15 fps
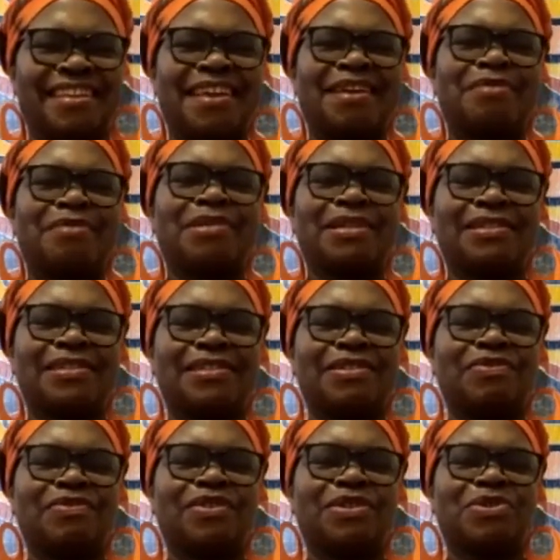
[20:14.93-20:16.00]
But then
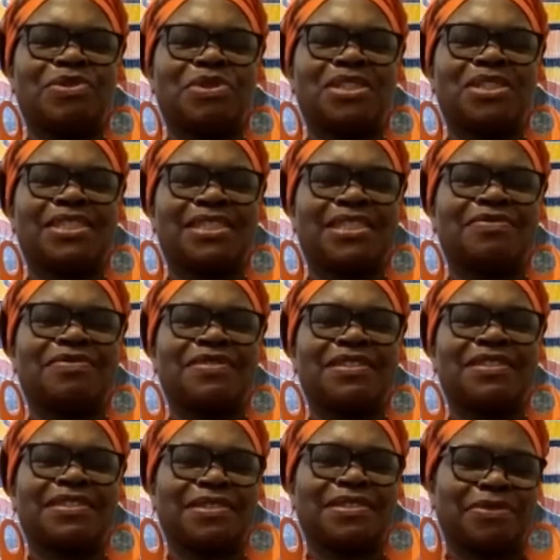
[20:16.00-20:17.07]
if you're not safe, then
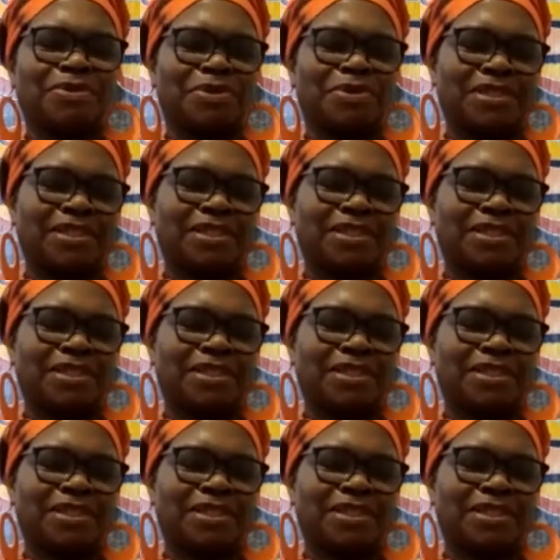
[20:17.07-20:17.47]
they won't